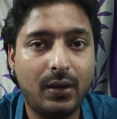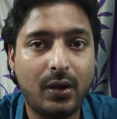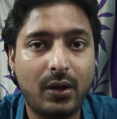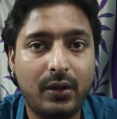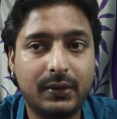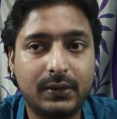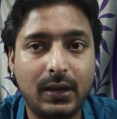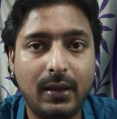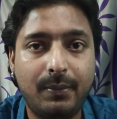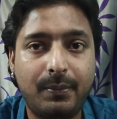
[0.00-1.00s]
or
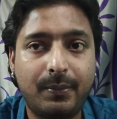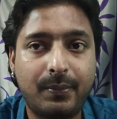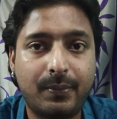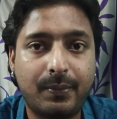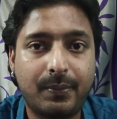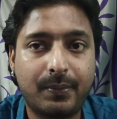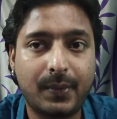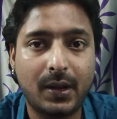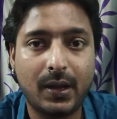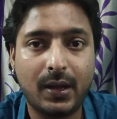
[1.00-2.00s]
sleep
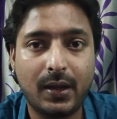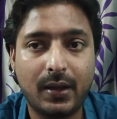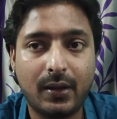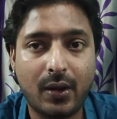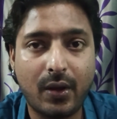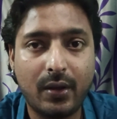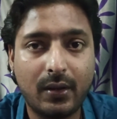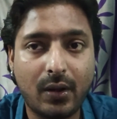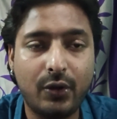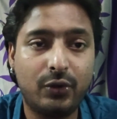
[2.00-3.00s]

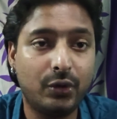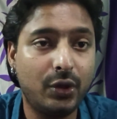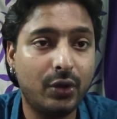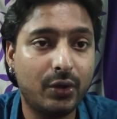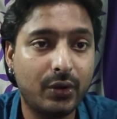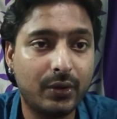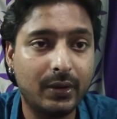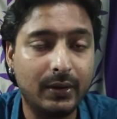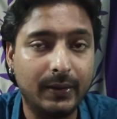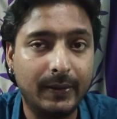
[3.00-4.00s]
onto your
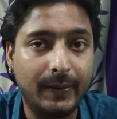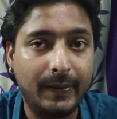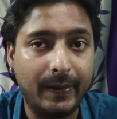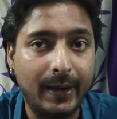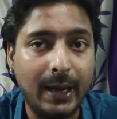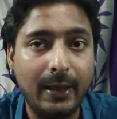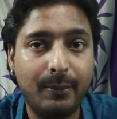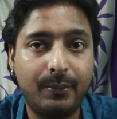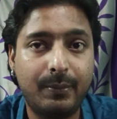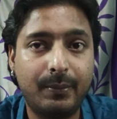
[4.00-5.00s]

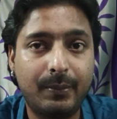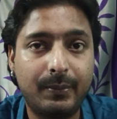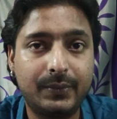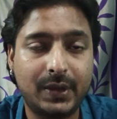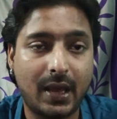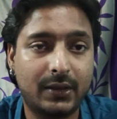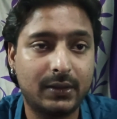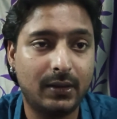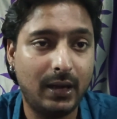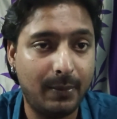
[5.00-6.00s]
nib
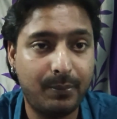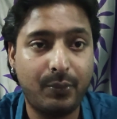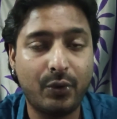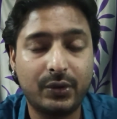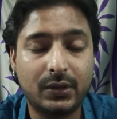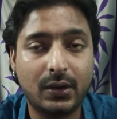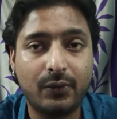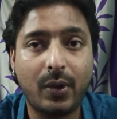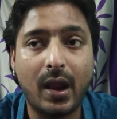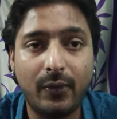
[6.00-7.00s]
nib
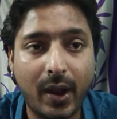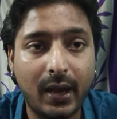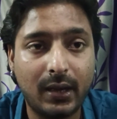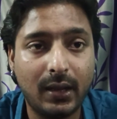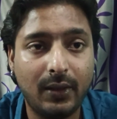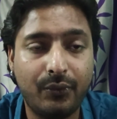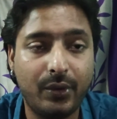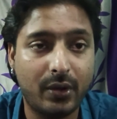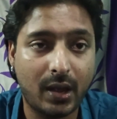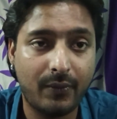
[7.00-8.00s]
portion while writing if
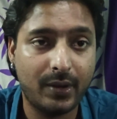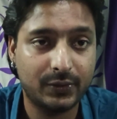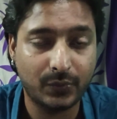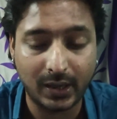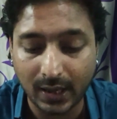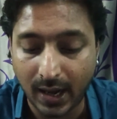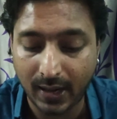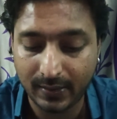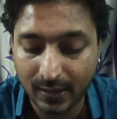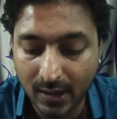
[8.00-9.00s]
you have a sweaty
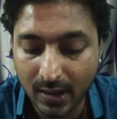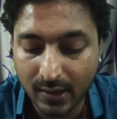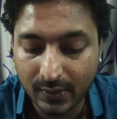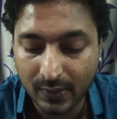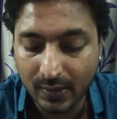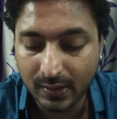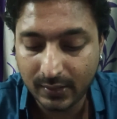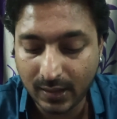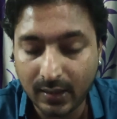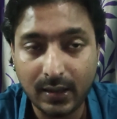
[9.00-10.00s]
hand.
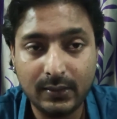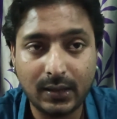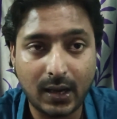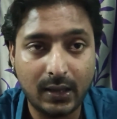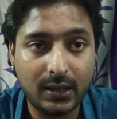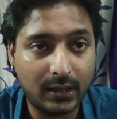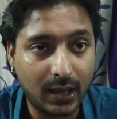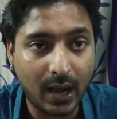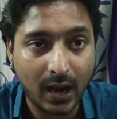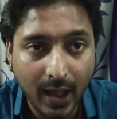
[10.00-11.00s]
That is another
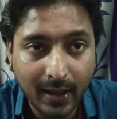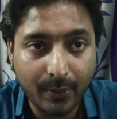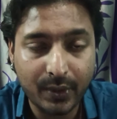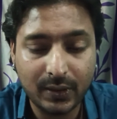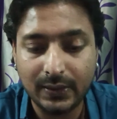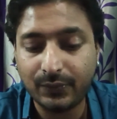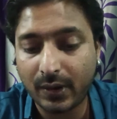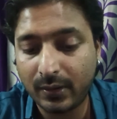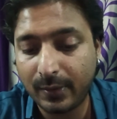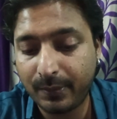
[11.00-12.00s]
thing I like about this
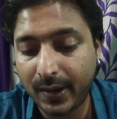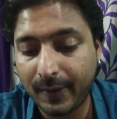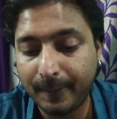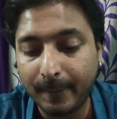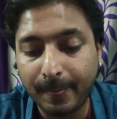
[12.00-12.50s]
fountain pen.